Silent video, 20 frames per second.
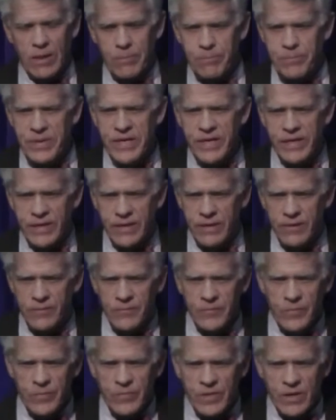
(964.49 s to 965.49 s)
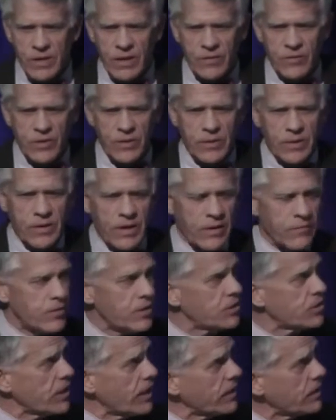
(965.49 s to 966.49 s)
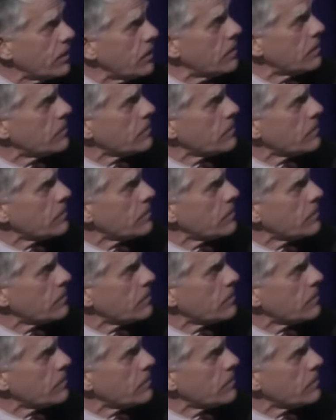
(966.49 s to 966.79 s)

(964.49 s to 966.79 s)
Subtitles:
peak of the cycle,